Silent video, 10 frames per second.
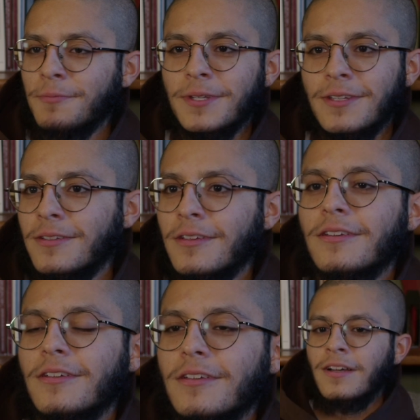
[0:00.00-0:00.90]
be.
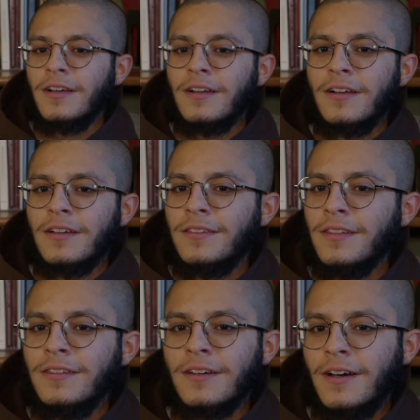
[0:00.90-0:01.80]
I
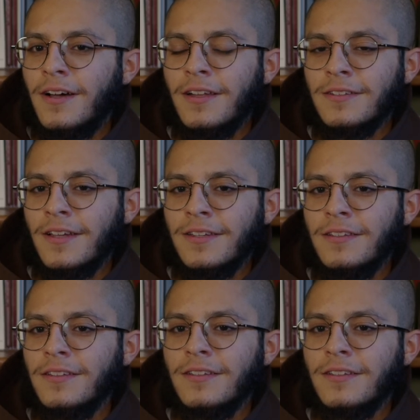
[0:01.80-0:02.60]
think the highlight